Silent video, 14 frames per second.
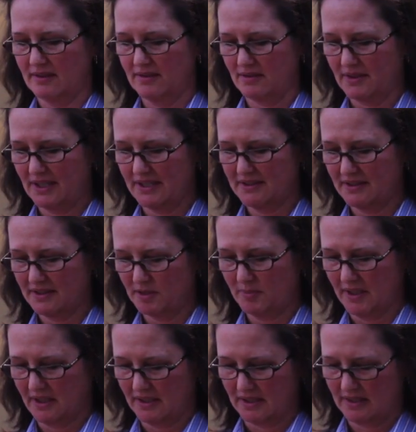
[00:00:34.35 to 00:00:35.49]
thoracic
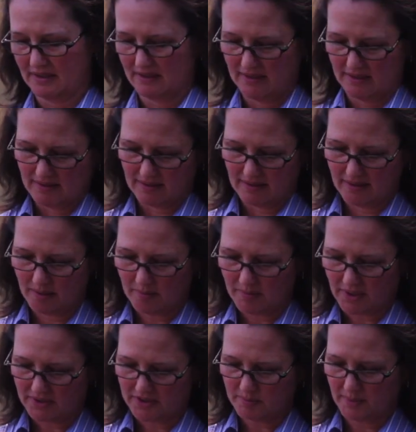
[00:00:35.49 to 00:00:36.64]
spine,
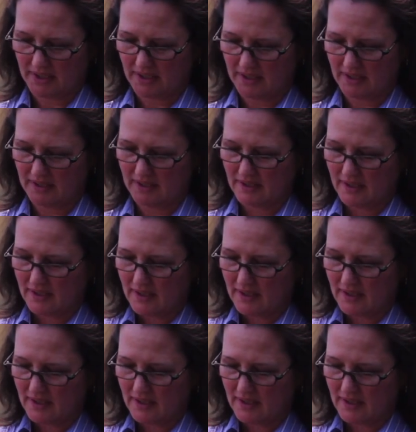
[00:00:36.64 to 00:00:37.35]
lumbar spine,